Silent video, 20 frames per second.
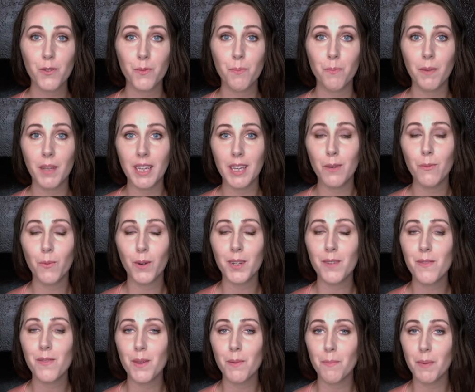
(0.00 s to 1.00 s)
to be
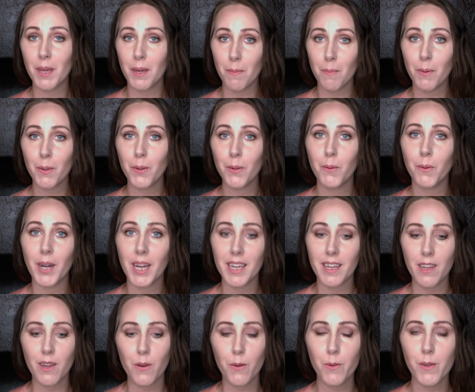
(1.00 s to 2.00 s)
one of the people who I
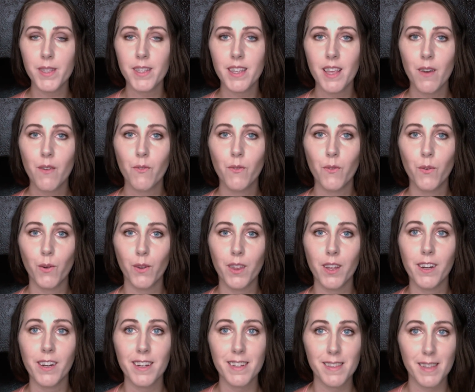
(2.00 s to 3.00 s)
use for
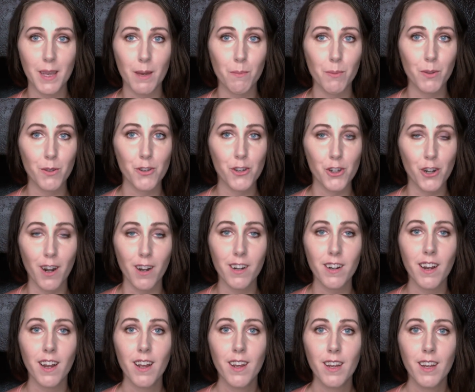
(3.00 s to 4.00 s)
their example
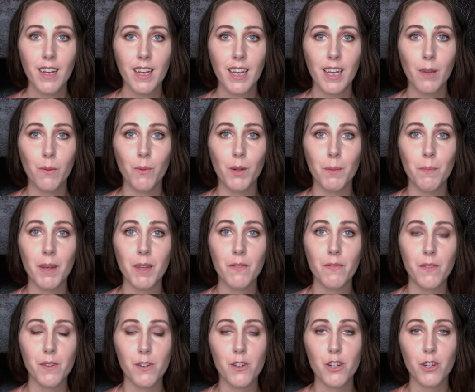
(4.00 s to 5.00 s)
chart in one of my
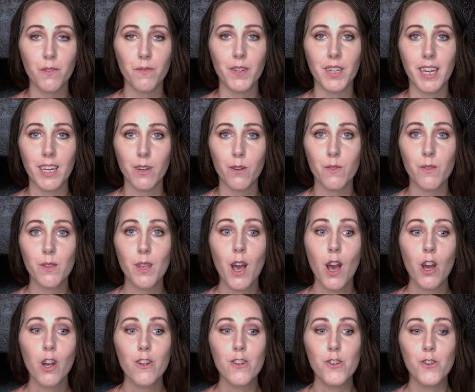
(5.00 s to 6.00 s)
future videos,
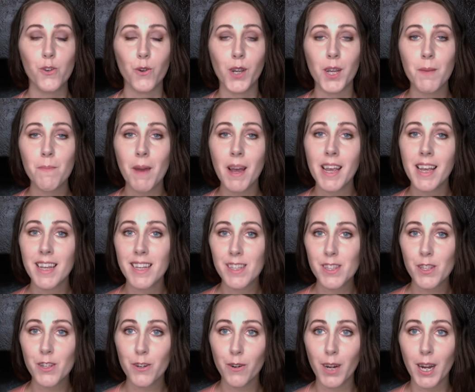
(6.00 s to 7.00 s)
join my
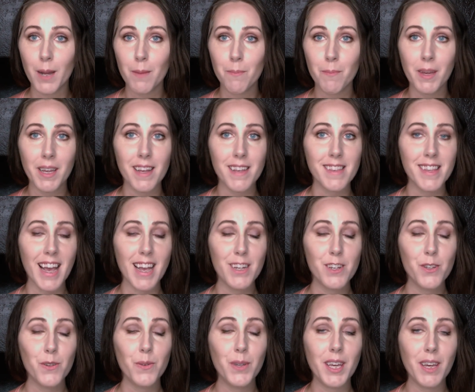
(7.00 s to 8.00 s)
Instagram because
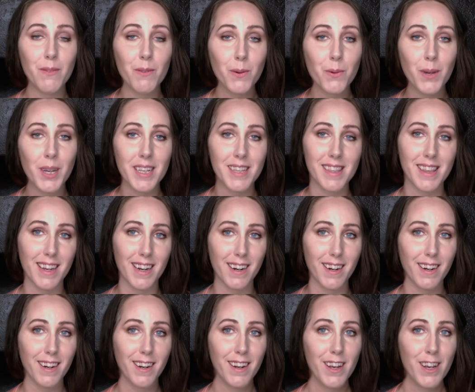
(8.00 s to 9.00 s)
I do giveaways
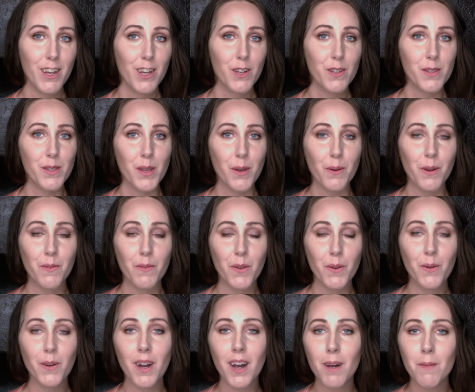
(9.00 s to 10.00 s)
there. So if
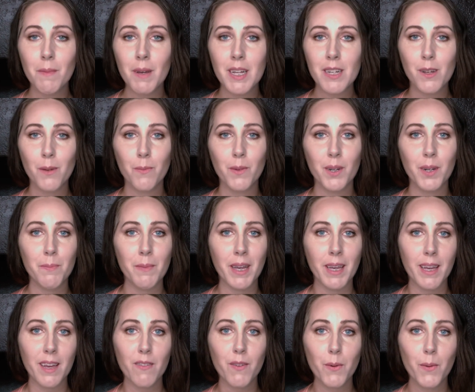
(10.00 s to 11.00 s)
you comment on one of
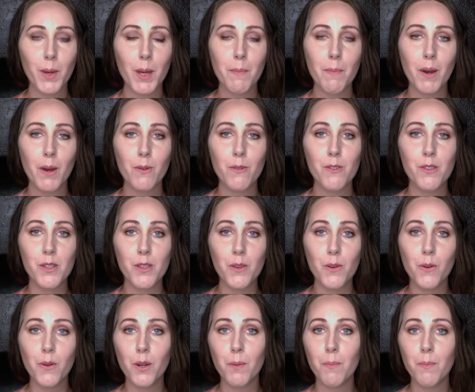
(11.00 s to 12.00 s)
my giveaway posts,
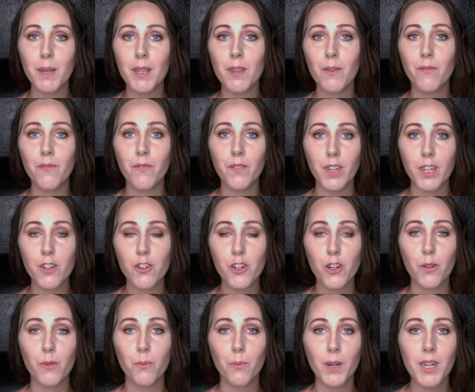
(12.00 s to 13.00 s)
you could be the
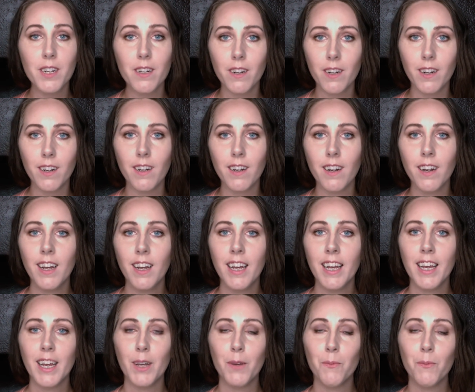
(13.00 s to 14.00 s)
featured winner
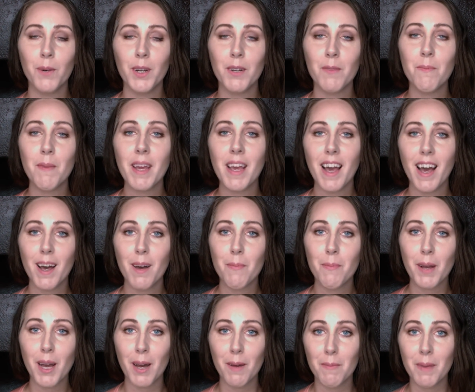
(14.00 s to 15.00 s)
in one of my
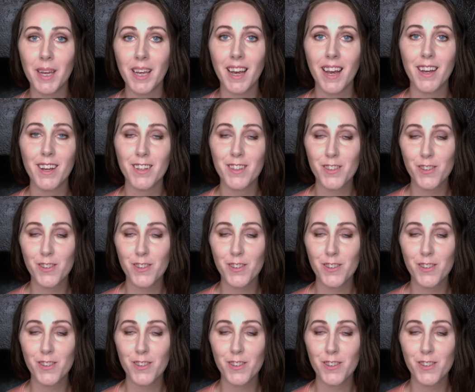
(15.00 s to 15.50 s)
upcoming